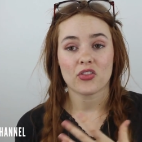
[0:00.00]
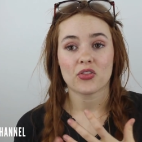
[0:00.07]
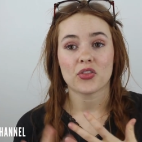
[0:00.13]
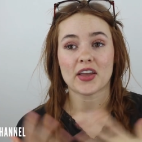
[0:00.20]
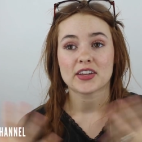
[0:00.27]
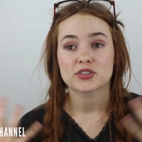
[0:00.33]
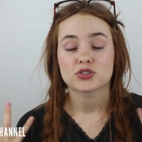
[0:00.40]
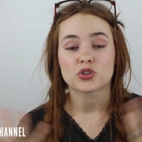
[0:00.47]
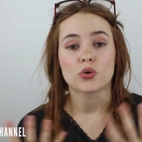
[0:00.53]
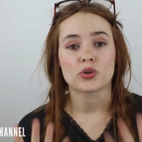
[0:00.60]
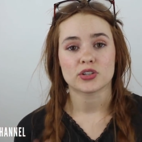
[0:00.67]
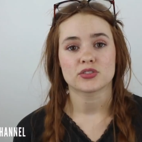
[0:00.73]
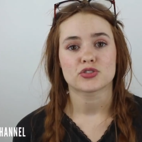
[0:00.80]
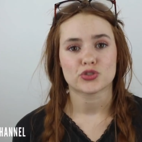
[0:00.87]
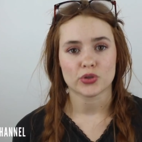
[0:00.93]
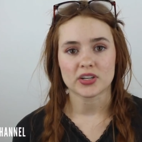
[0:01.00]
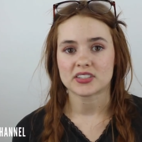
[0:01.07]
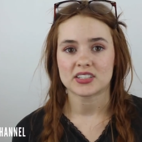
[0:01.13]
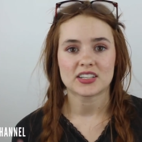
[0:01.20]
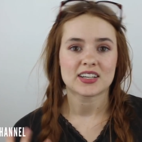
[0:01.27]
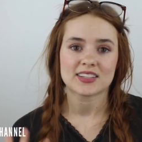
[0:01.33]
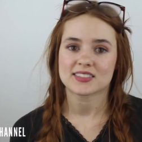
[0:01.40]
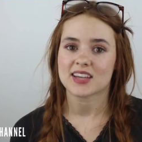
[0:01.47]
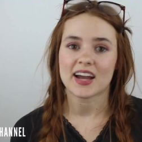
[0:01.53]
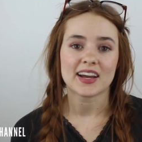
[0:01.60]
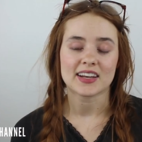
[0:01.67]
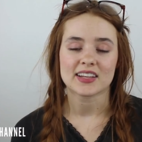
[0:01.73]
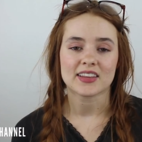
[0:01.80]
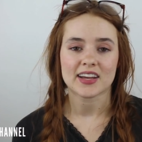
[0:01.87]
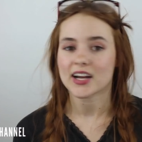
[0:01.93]
like so constricted
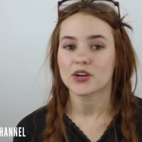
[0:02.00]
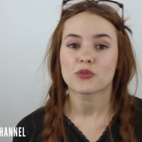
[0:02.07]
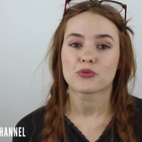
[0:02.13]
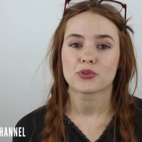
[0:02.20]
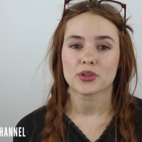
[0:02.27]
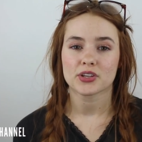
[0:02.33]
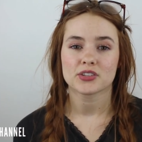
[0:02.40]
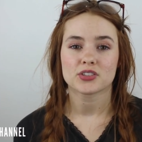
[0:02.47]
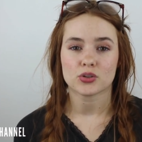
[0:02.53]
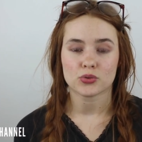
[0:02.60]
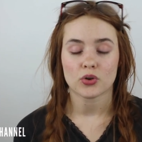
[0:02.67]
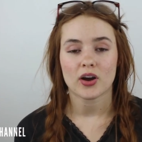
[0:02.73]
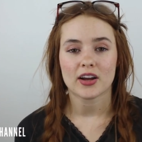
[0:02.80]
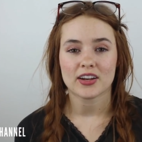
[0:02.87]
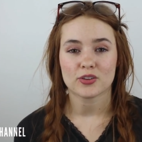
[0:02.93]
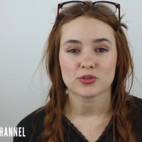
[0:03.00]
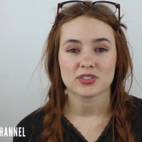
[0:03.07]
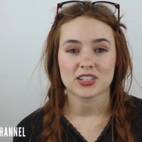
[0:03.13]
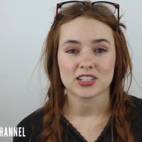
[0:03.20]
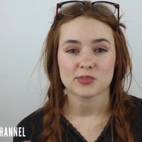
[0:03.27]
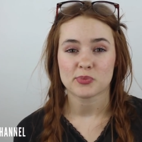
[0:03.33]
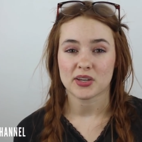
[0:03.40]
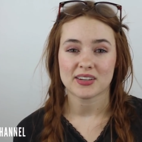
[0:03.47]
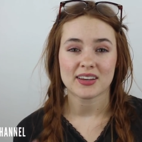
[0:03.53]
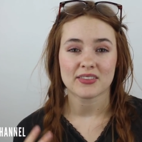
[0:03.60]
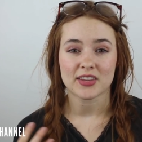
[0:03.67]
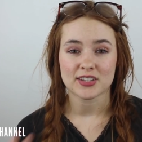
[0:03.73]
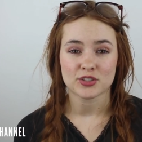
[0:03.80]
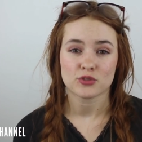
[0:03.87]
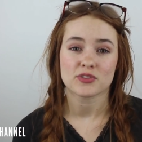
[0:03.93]
anxiety. Like I really don't know how else to explain it
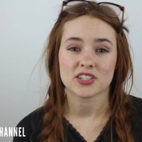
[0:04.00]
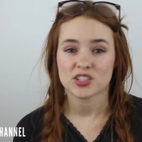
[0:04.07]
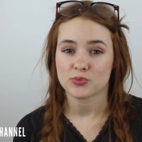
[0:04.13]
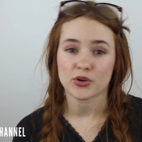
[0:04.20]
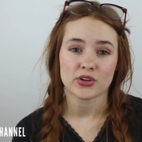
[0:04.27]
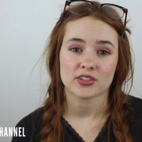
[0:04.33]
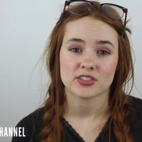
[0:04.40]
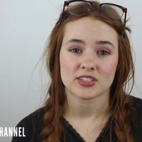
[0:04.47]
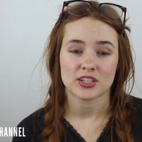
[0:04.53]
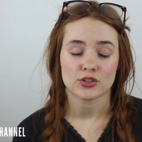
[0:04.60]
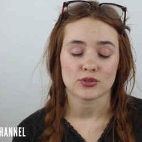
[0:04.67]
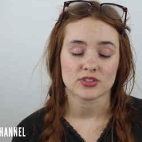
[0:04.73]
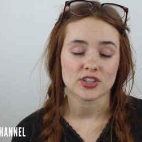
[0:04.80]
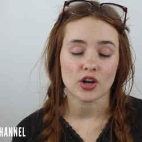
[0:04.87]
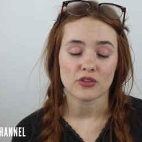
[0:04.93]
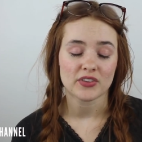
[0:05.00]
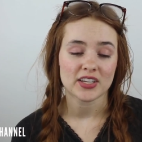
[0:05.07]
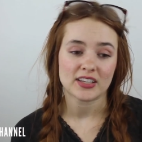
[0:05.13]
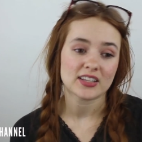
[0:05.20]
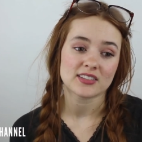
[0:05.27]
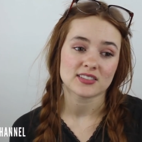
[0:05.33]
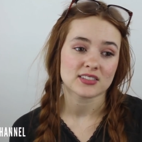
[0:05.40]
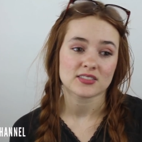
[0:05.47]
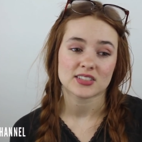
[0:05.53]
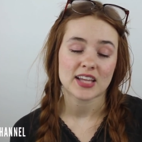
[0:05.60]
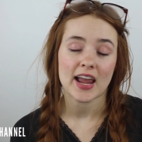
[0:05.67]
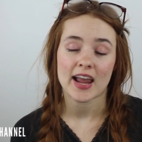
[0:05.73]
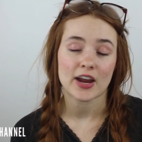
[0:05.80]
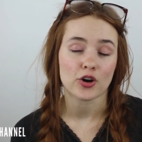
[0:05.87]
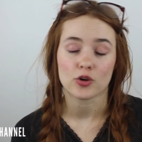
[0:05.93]
unless you've experienced it yourself. It is
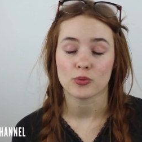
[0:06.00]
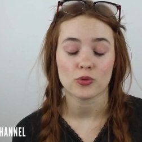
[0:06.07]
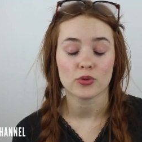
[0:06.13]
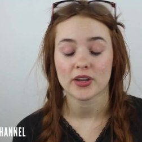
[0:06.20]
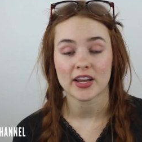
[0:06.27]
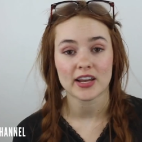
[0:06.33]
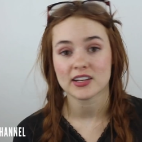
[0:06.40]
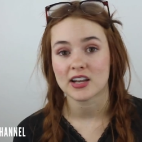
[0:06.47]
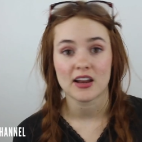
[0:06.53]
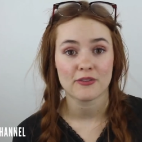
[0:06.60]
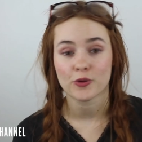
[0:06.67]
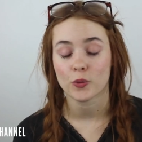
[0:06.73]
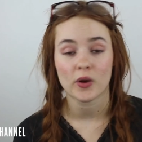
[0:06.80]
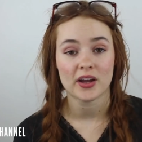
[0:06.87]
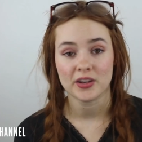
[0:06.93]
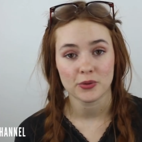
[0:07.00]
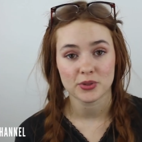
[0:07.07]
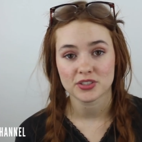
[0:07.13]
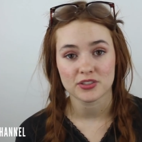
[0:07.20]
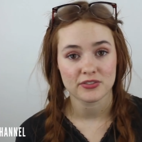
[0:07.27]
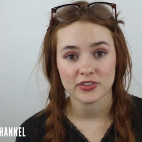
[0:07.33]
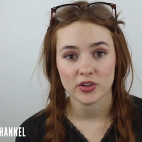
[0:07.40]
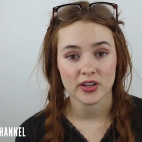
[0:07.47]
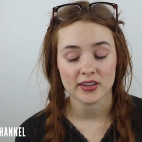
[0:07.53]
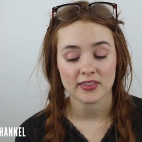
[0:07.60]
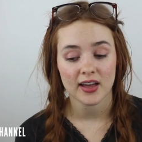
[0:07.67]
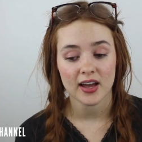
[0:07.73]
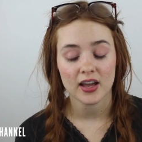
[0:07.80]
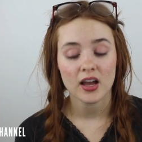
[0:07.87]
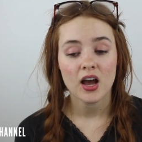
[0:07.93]
terrible. Like I never want anyone to feel like
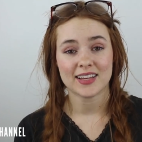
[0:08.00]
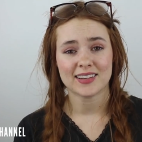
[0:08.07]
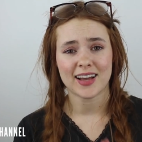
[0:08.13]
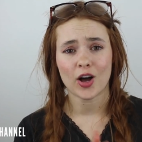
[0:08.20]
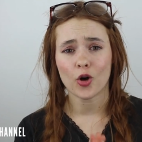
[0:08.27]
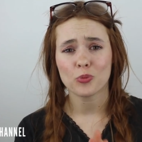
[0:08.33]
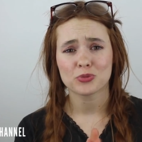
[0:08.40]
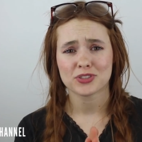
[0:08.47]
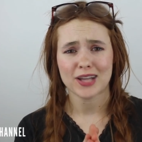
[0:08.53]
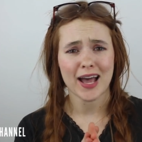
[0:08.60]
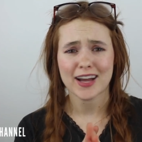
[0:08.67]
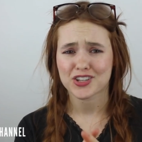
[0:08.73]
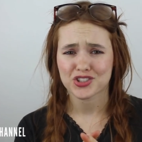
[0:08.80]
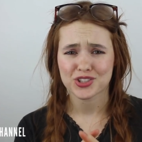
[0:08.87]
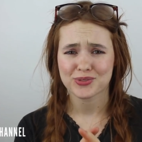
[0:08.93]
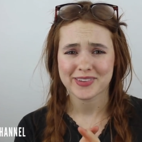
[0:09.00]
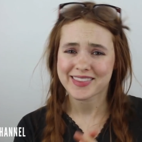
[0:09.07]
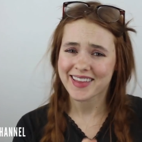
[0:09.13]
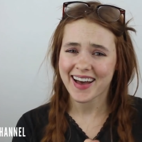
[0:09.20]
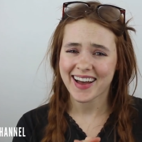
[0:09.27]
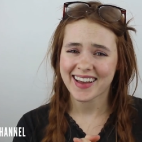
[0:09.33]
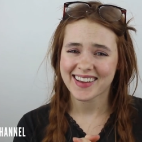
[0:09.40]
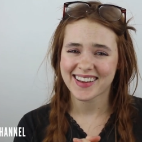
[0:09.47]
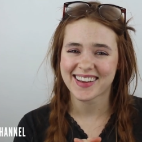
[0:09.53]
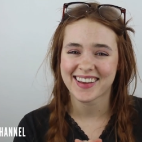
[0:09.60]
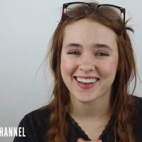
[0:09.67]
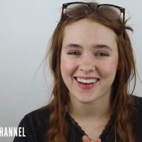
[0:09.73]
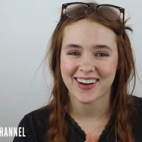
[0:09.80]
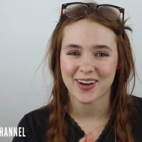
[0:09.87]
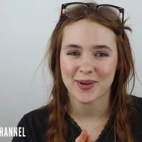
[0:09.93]
that. It helped actually with
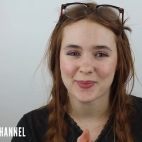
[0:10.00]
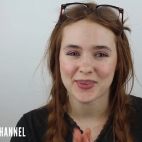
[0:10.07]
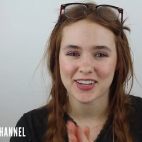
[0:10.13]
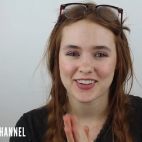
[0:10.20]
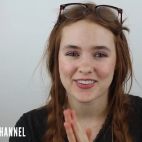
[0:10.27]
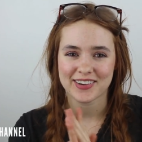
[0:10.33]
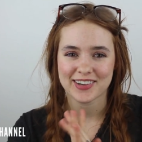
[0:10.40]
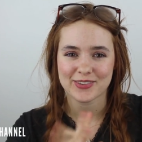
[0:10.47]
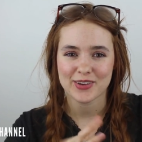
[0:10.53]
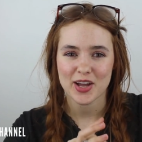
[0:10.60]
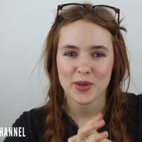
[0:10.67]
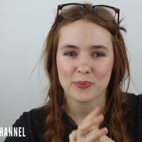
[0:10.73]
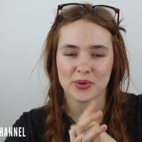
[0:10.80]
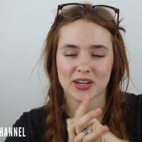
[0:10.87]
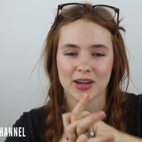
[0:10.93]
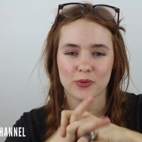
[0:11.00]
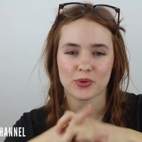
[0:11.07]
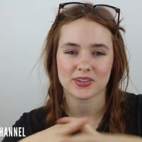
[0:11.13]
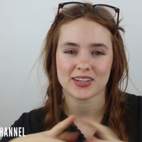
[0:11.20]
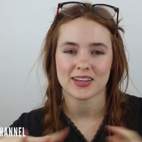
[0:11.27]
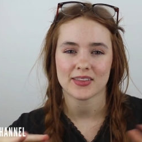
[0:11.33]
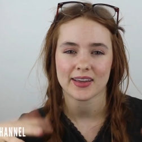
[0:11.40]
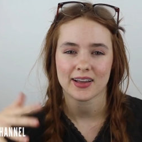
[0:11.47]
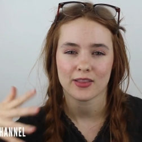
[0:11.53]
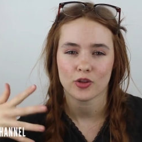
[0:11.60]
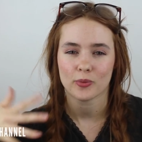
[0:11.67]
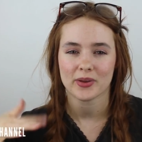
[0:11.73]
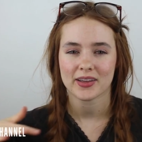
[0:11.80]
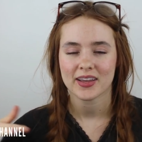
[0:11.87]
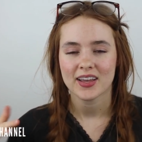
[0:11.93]
that in a weird way, but I would get like a
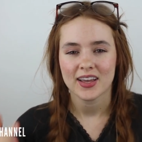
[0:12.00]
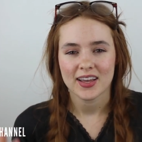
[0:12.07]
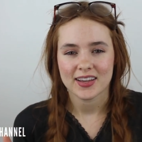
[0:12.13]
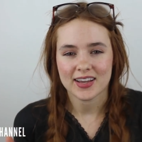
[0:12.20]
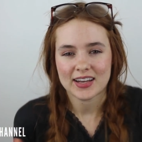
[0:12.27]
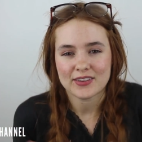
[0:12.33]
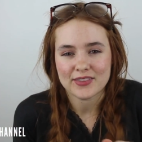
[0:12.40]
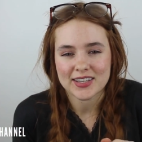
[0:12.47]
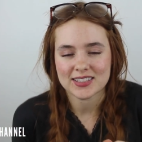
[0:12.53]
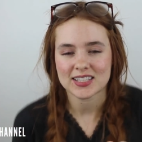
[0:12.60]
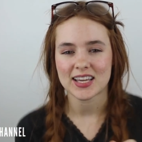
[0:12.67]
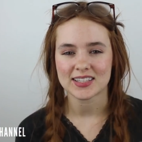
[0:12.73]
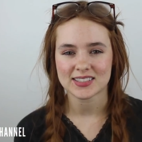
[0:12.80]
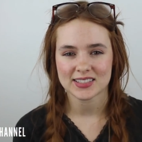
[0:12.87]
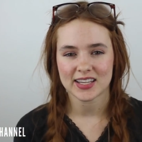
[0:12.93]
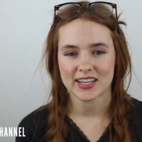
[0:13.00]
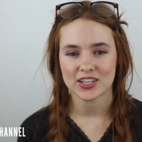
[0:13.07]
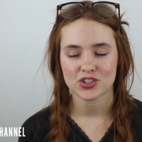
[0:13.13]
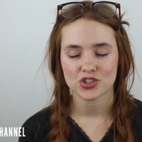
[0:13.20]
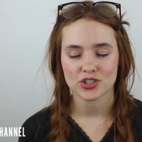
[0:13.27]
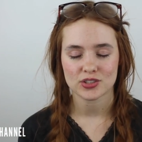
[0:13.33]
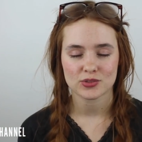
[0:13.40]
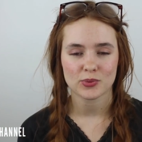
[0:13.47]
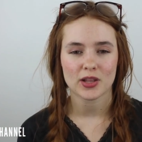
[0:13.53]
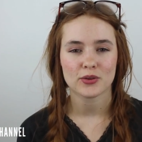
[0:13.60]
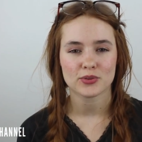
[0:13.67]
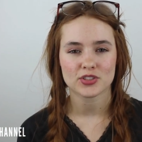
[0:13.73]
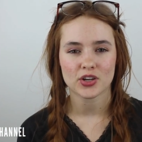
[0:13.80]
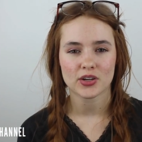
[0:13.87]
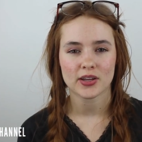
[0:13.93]
little bit kind of like tense, anxious while I
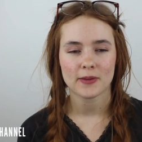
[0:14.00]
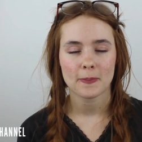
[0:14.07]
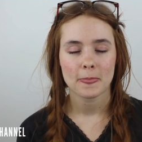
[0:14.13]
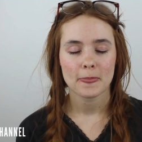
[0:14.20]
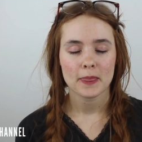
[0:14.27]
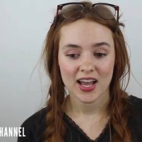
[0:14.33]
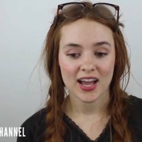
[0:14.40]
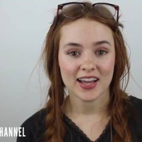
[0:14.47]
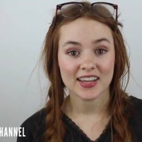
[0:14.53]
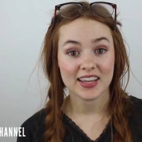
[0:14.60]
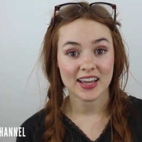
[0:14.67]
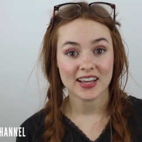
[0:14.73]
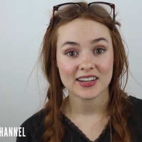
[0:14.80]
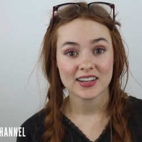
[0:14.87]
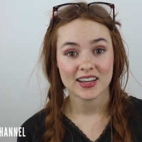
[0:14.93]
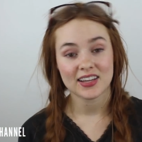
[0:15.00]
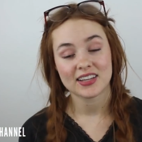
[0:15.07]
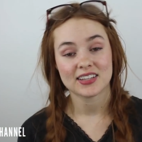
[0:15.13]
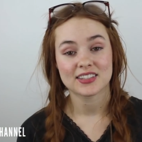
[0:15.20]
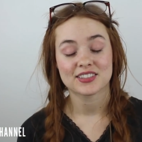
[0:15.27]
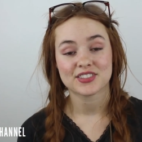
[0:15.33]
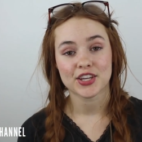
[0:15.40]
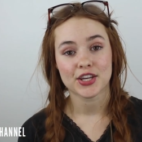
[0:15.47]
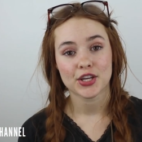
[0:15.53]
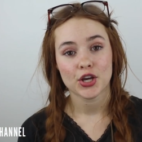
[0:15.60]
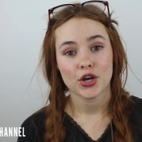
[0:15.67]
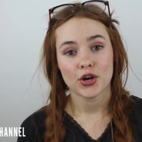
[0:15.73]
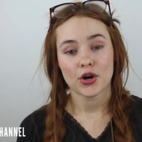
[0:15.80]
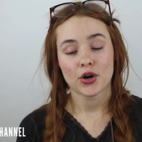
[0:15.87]
was on it. Again, it is like